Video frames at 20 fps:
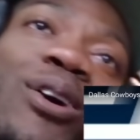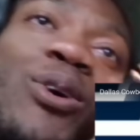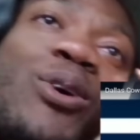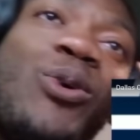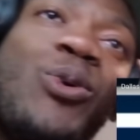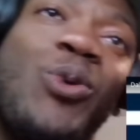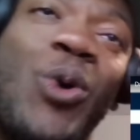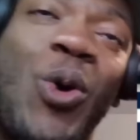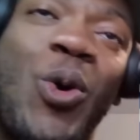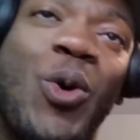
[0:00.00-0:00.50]

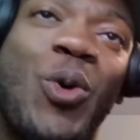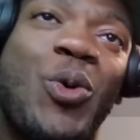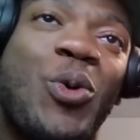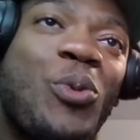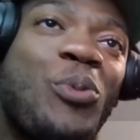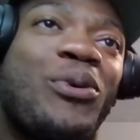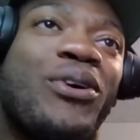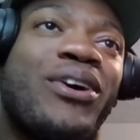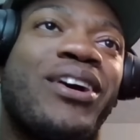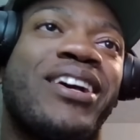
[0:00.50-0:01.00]
Woo,
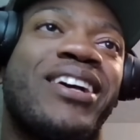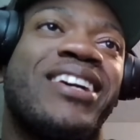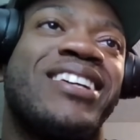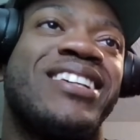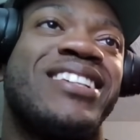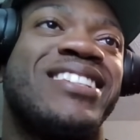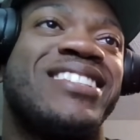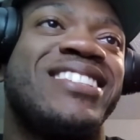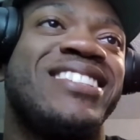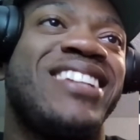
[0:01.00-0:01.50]
boy.
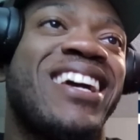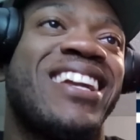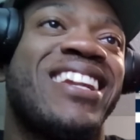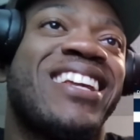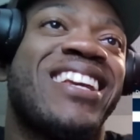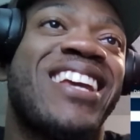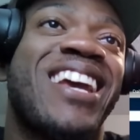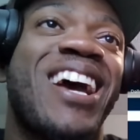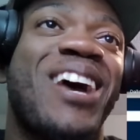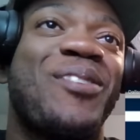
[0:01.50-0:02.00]
Got the
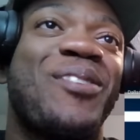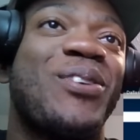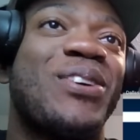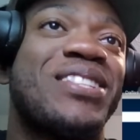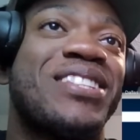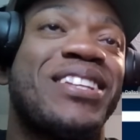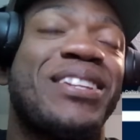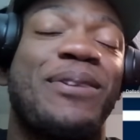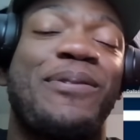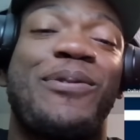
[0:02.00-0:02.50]

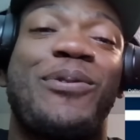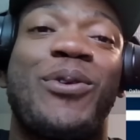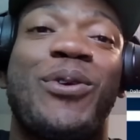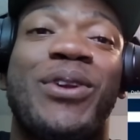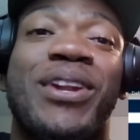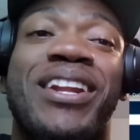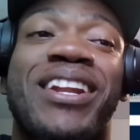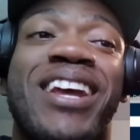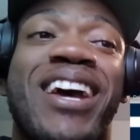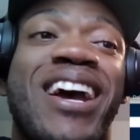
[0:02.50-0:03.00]
Cowboys and the
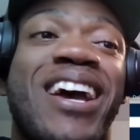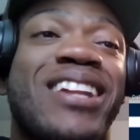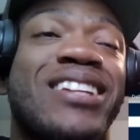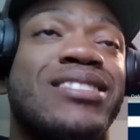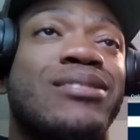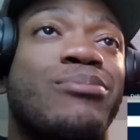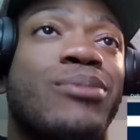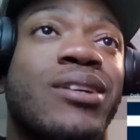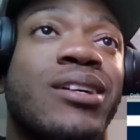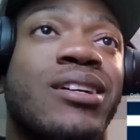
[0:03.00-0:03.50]

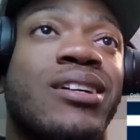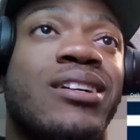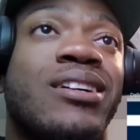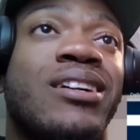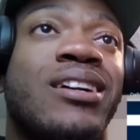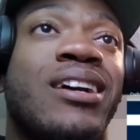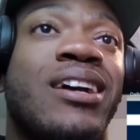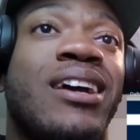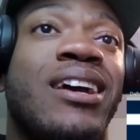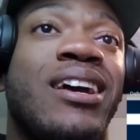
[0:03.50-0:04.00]
49ers, bro.
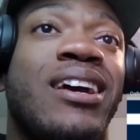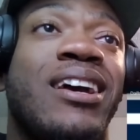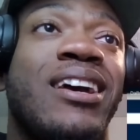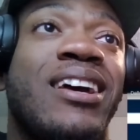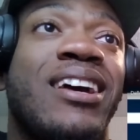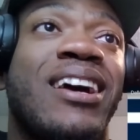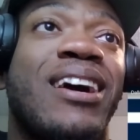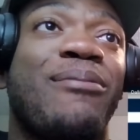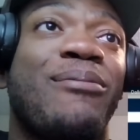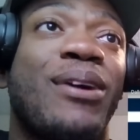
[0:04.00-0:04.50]

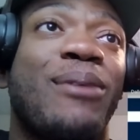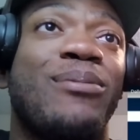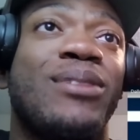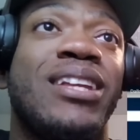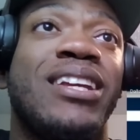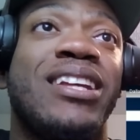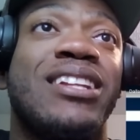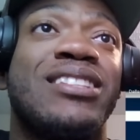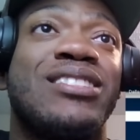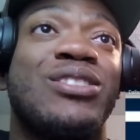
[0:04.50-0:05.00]
I'm
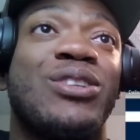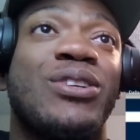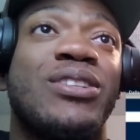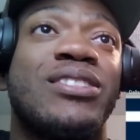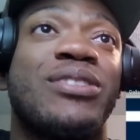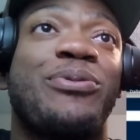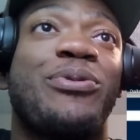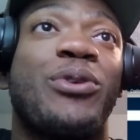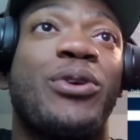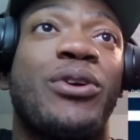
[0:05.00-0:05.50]
leaning towards
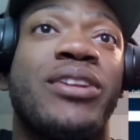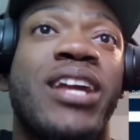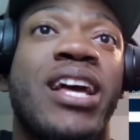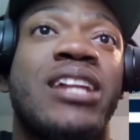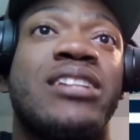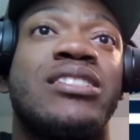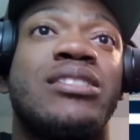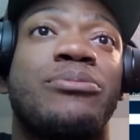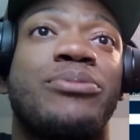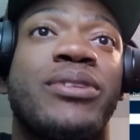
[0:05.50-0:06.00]
the
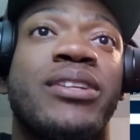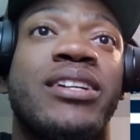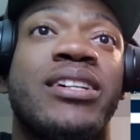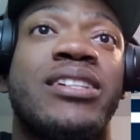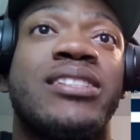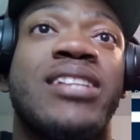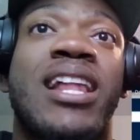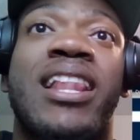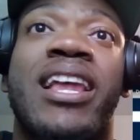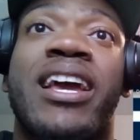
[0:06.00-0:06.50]
49ers just
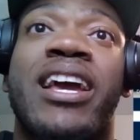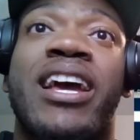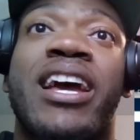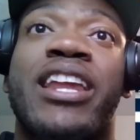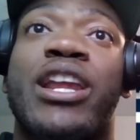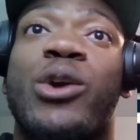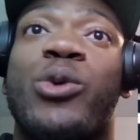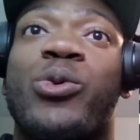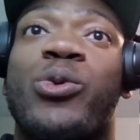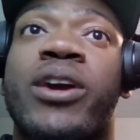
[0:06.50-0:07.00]
because I like how
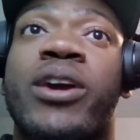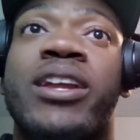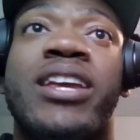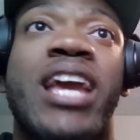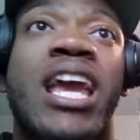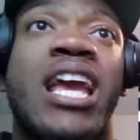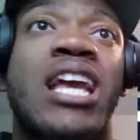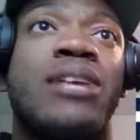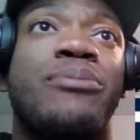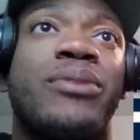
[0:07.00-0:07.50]
their run
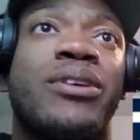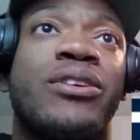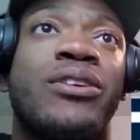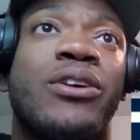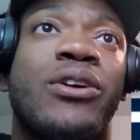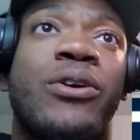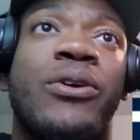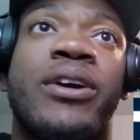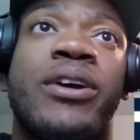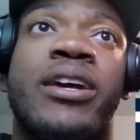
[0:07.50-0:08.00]
game's been
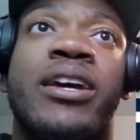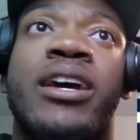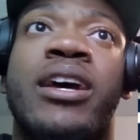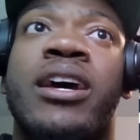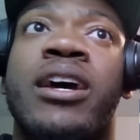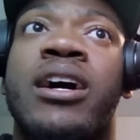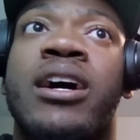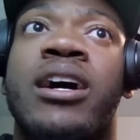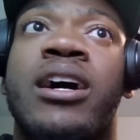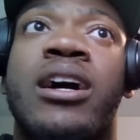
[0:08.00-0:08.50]
going.
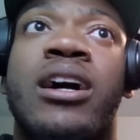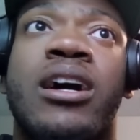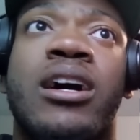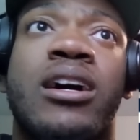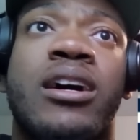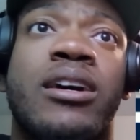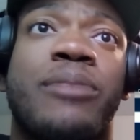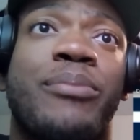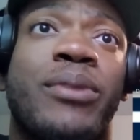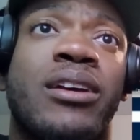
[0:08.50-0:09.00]

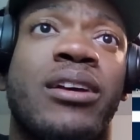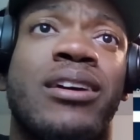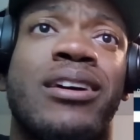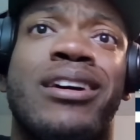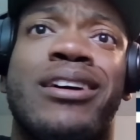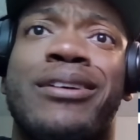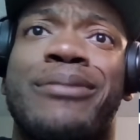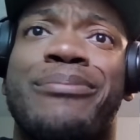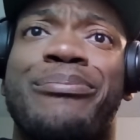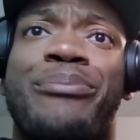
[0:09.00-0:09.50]

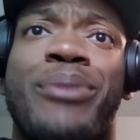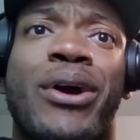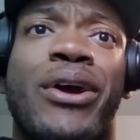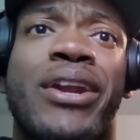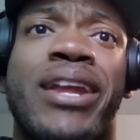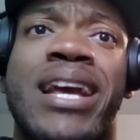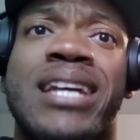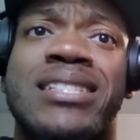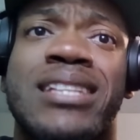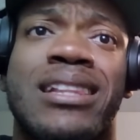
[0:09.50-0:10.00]

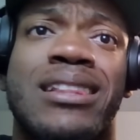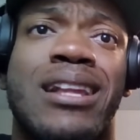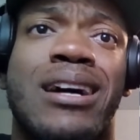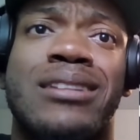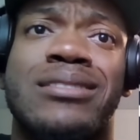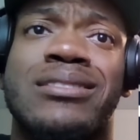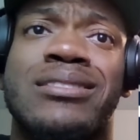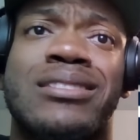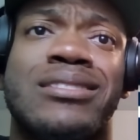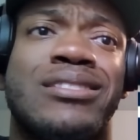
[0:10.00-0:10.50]
Purdy hasn't
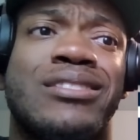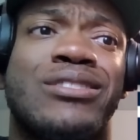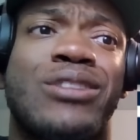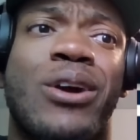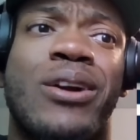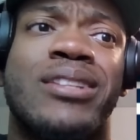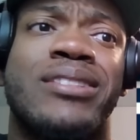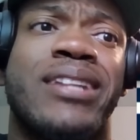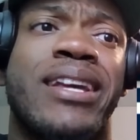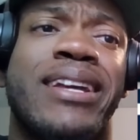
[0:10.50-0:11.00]
lost a
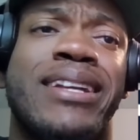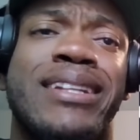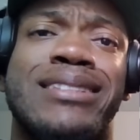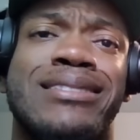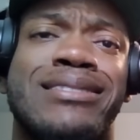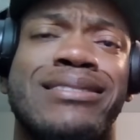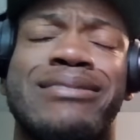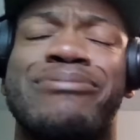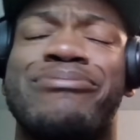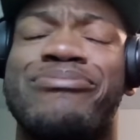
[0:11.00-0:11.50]
start
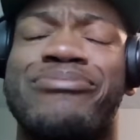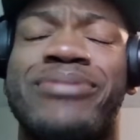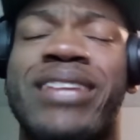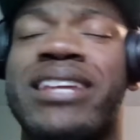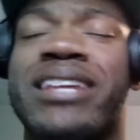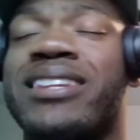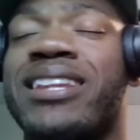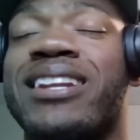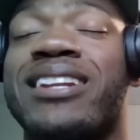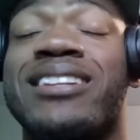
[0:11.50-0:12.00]

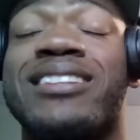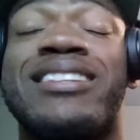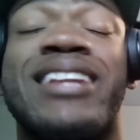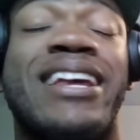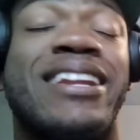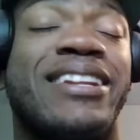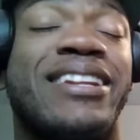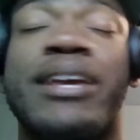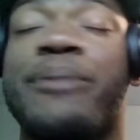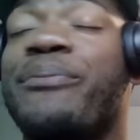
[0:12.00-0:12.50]

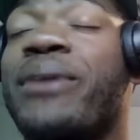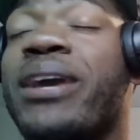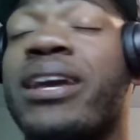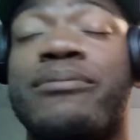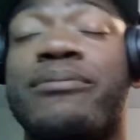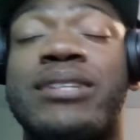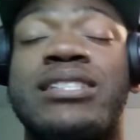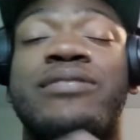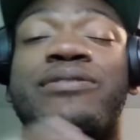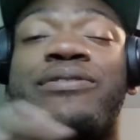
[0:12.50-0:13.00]
that they make
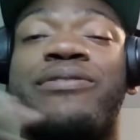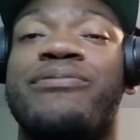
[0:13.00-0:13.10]
up this